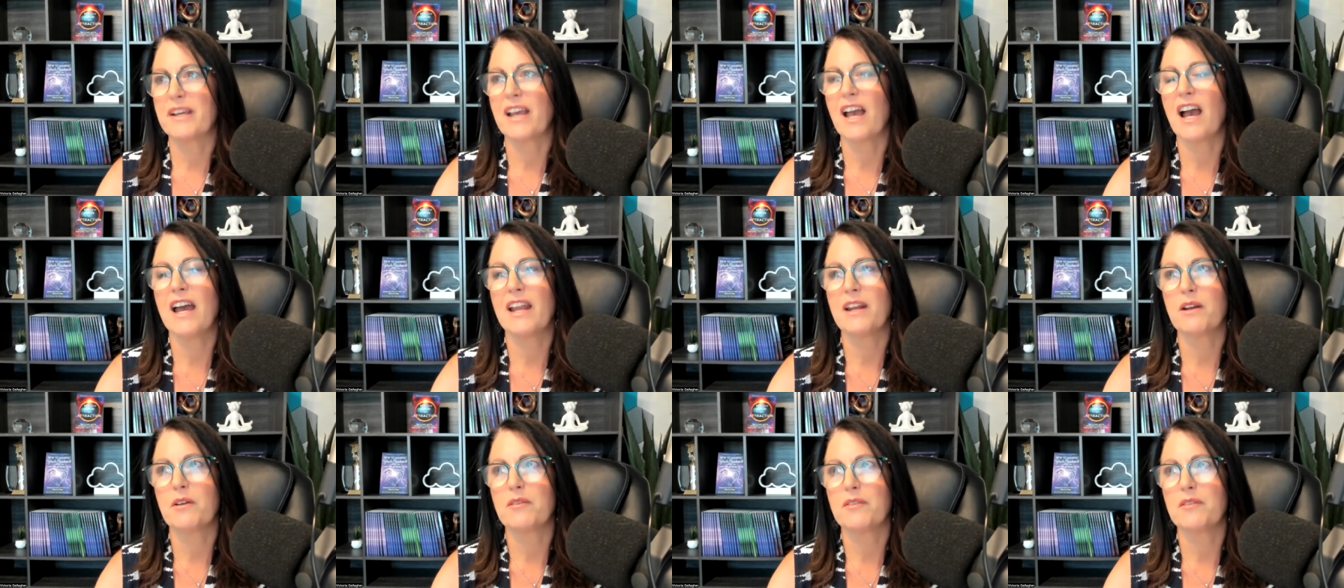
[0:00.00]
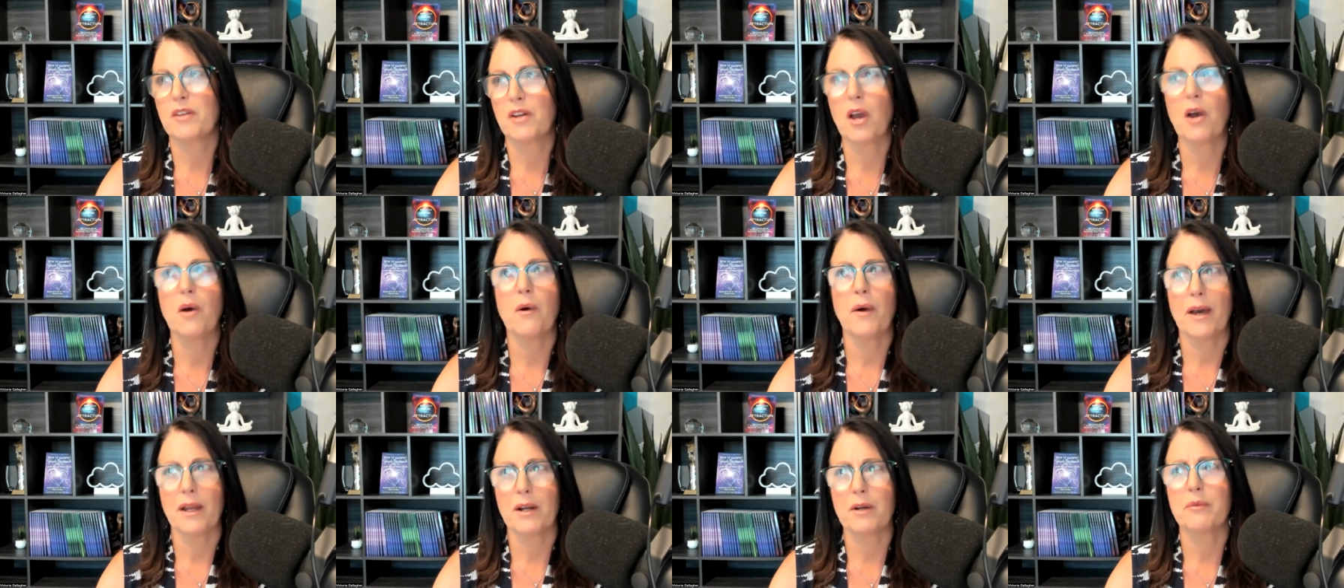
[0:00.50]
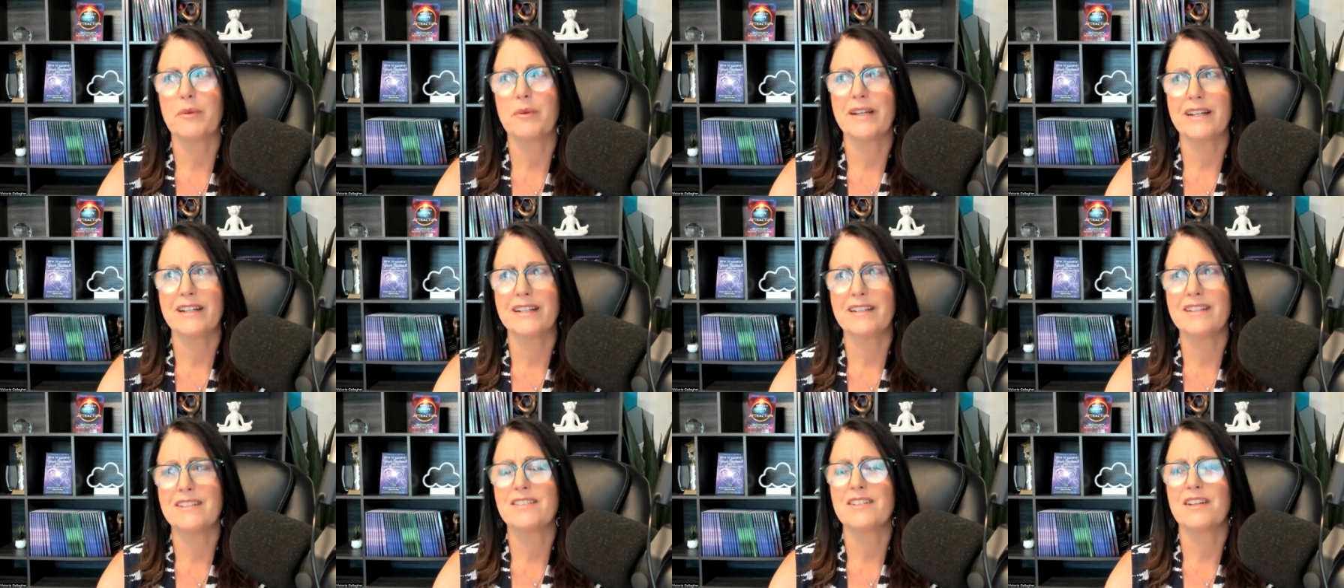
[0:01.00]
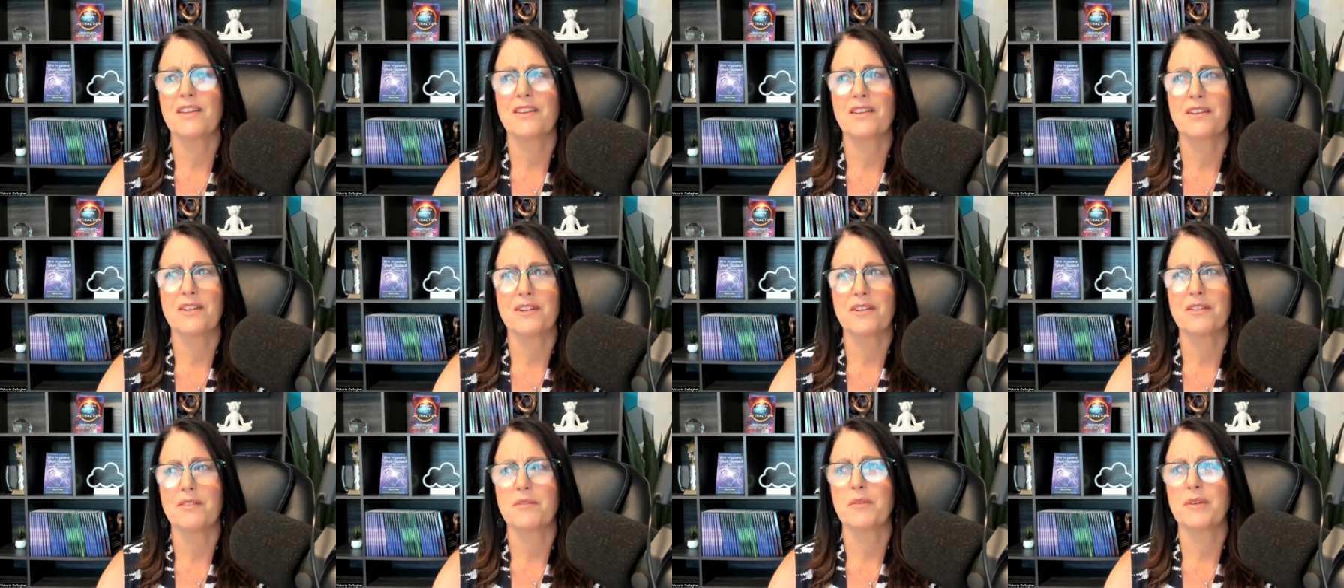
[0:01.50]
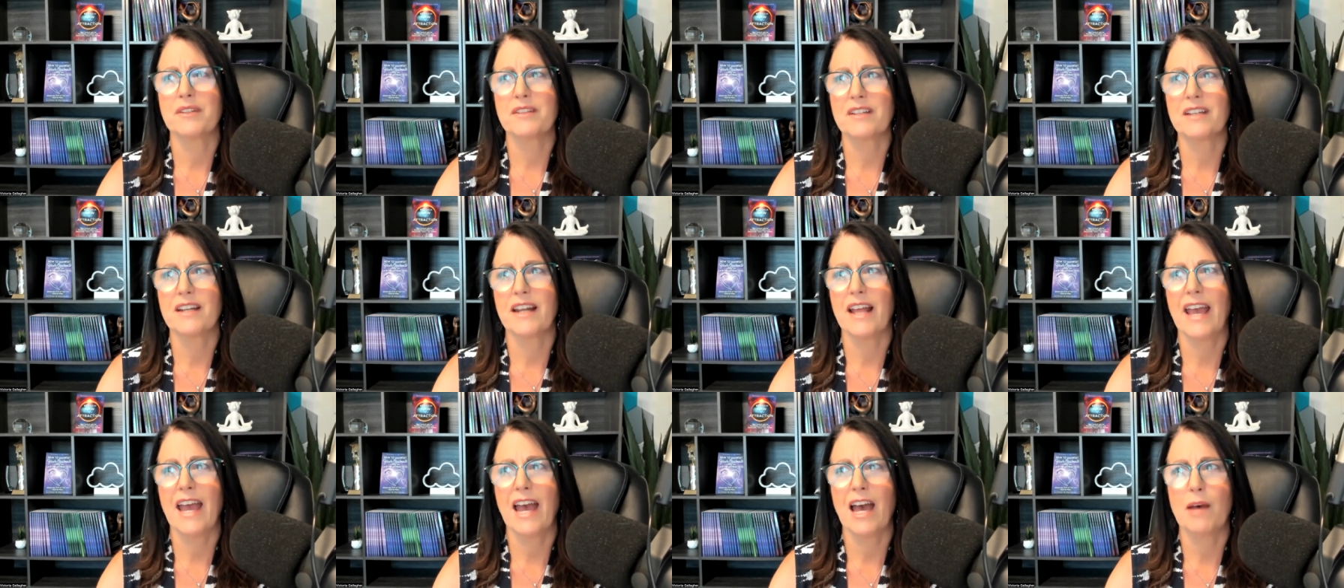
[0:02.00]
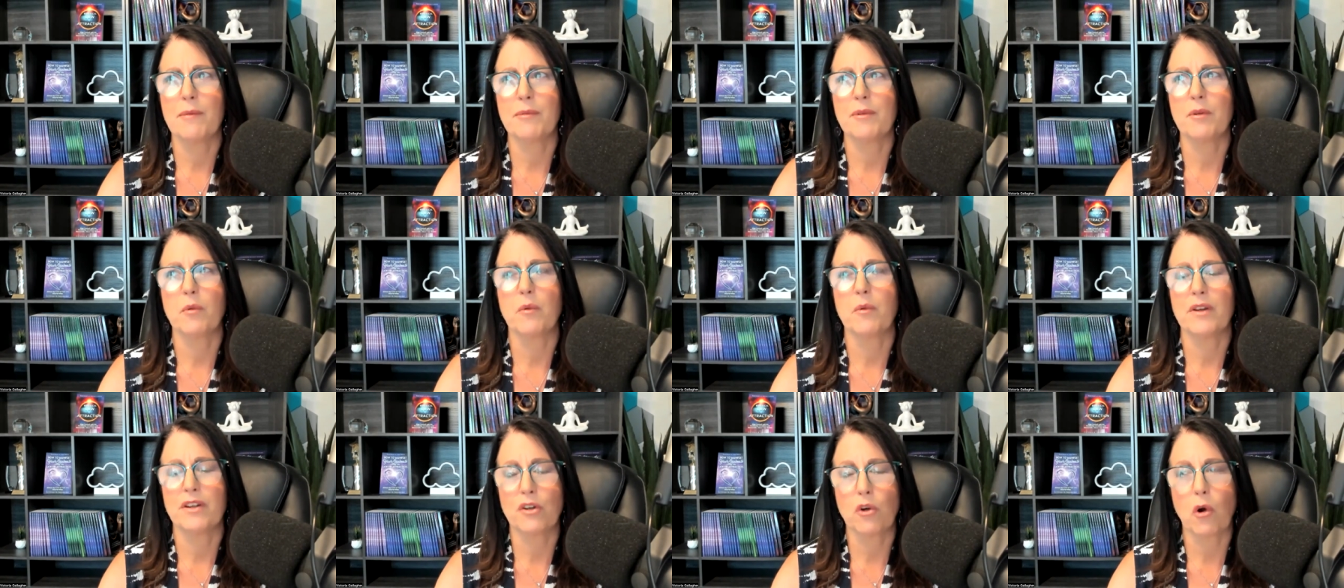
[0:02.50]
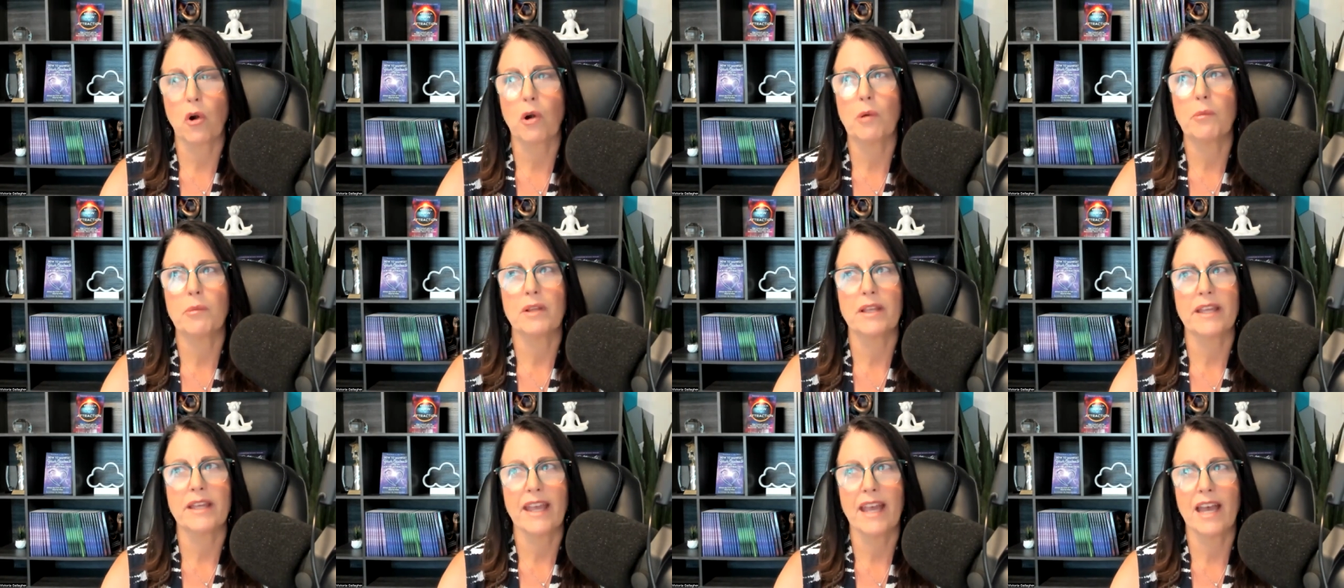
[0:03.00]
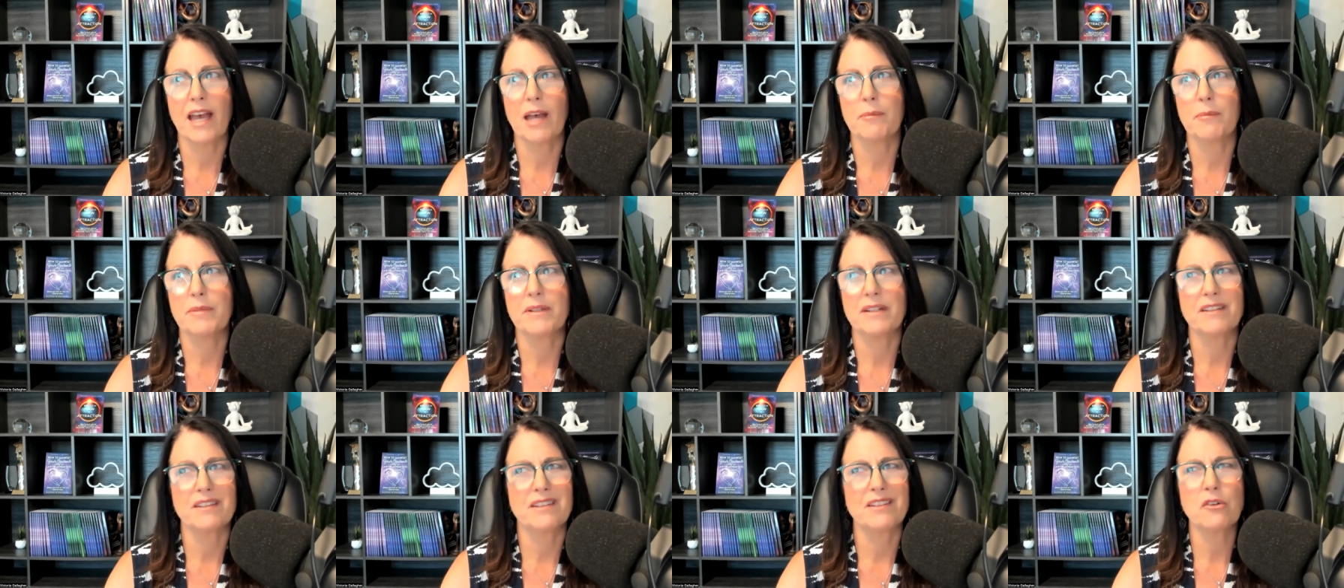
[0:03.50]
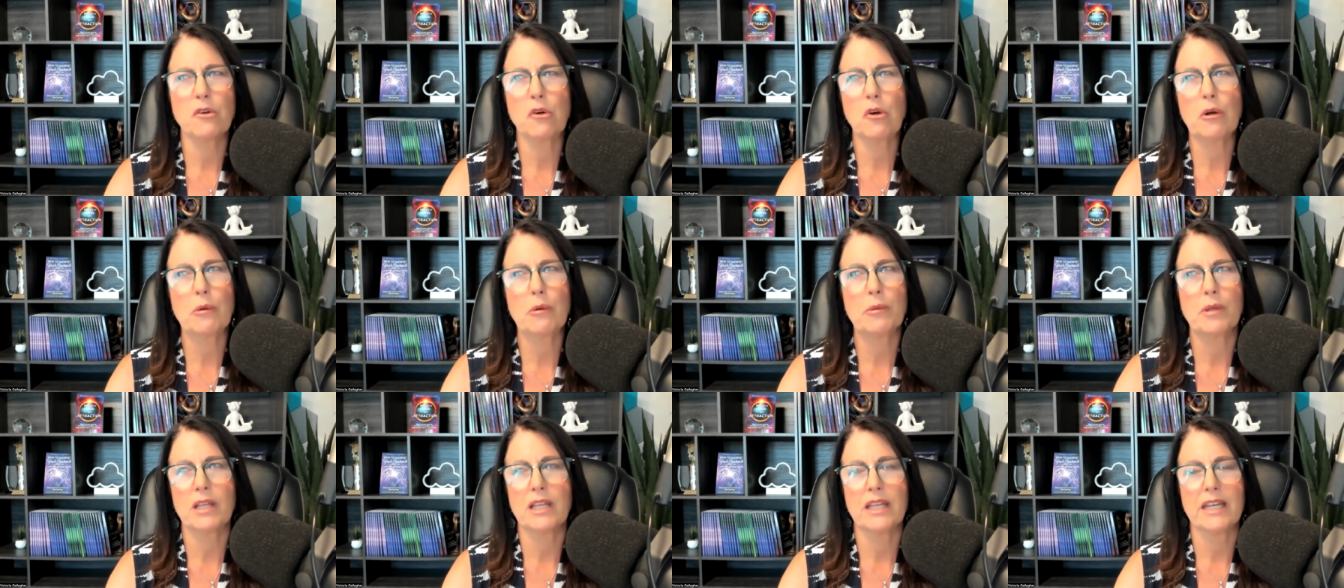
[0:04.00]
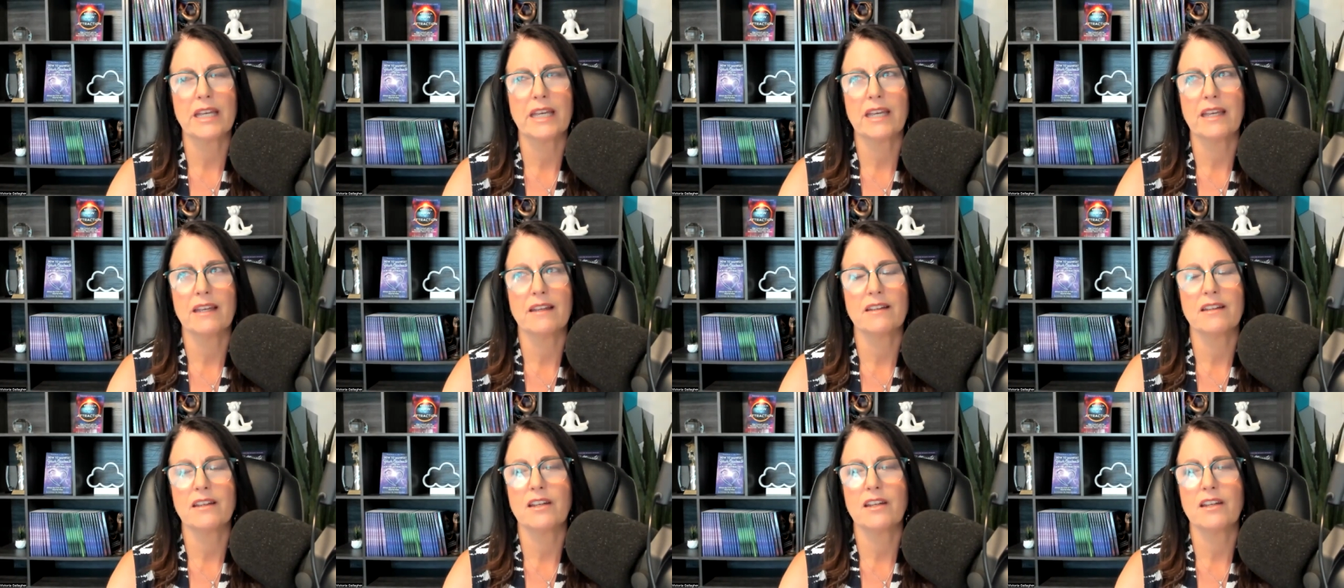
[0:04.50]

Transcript: we kind of know how to read each other and what's going to happen what normally happens and normally